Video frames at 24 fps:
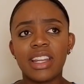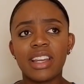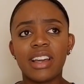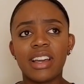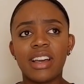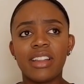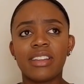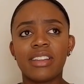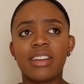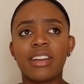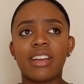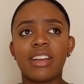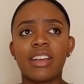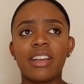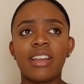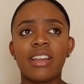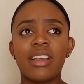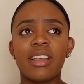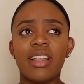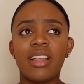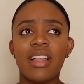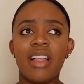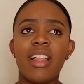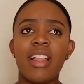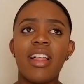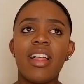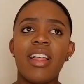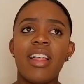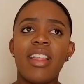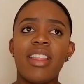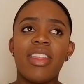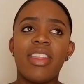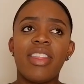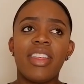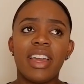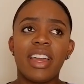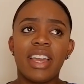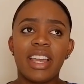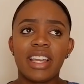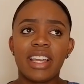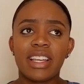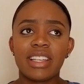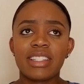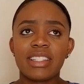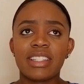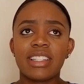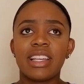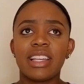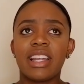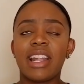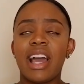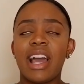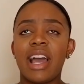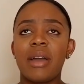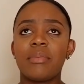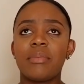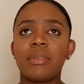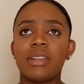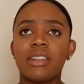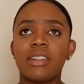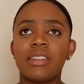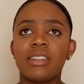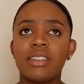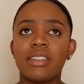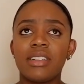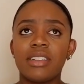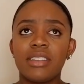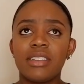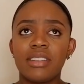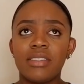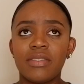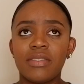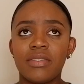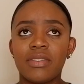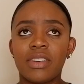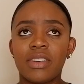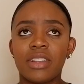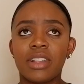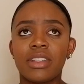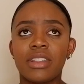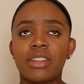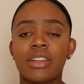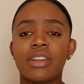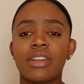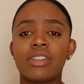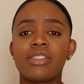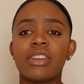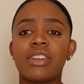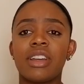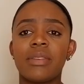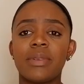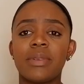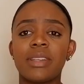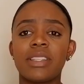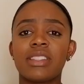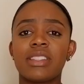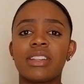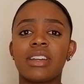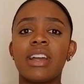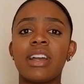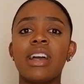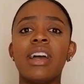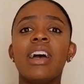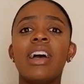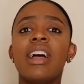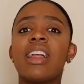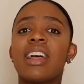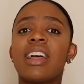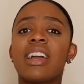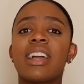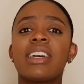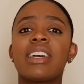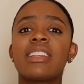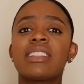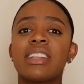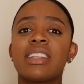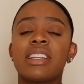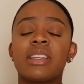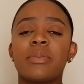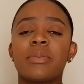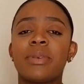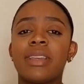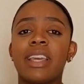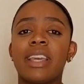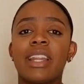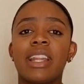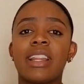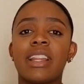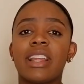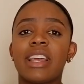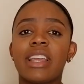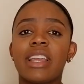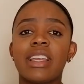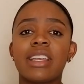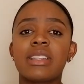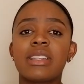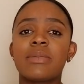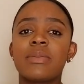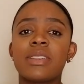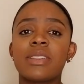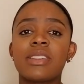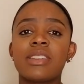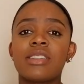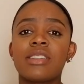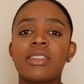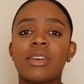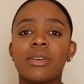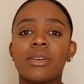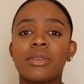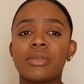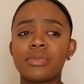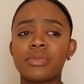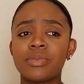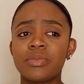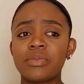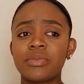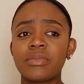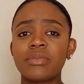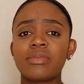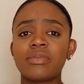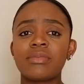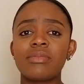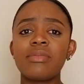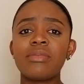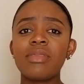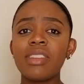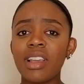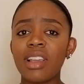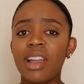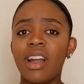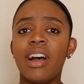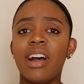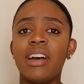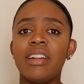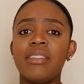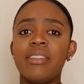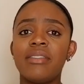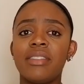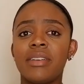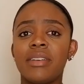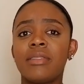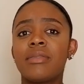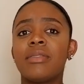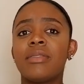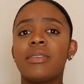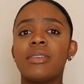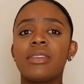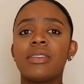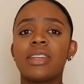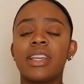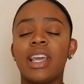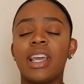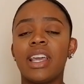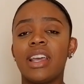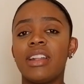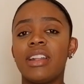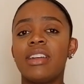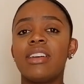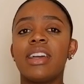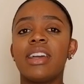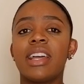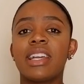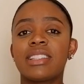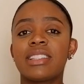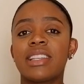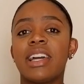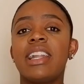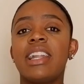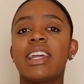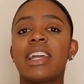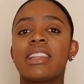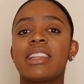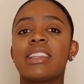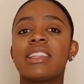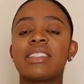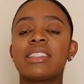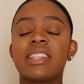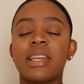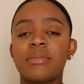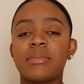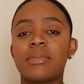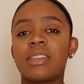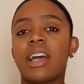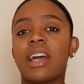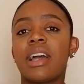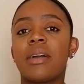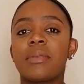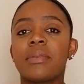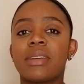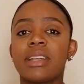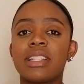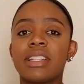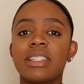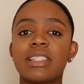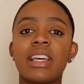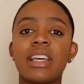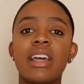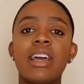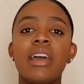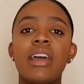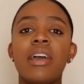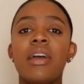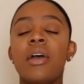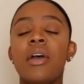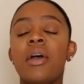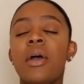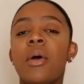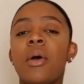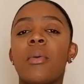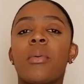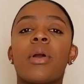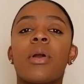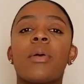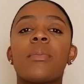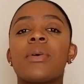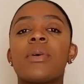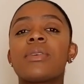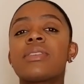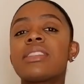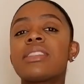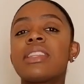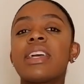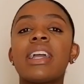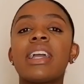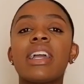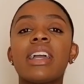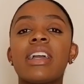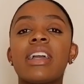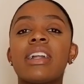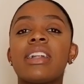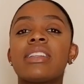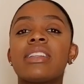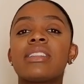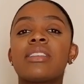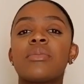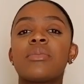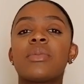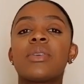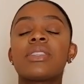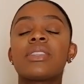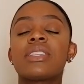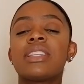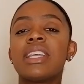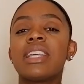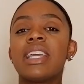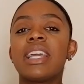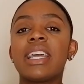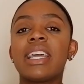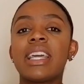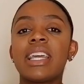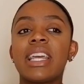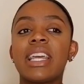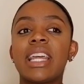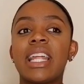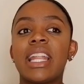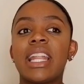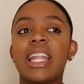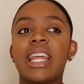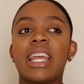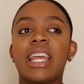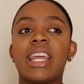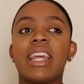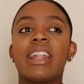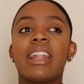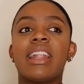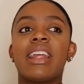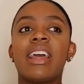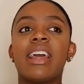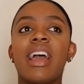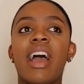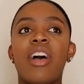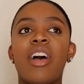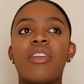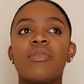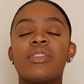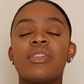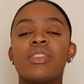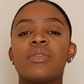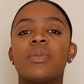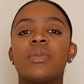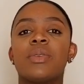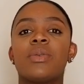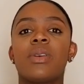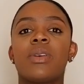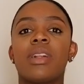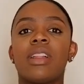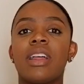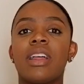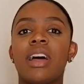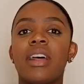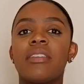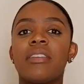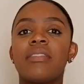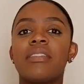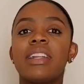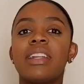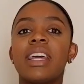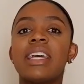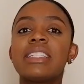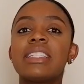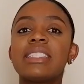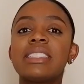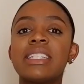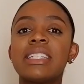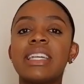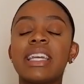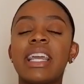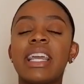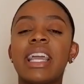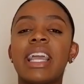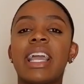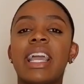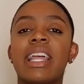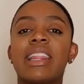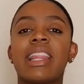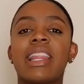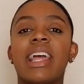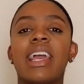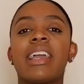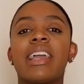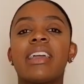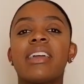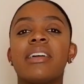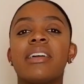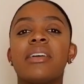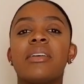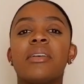other things that happened for the third trimester. Like I said at the beginning, like, it's been so uneventful yet exciting at the same time, because we're almost there and it's almost the end, and I've just been doing a lot of nesting and like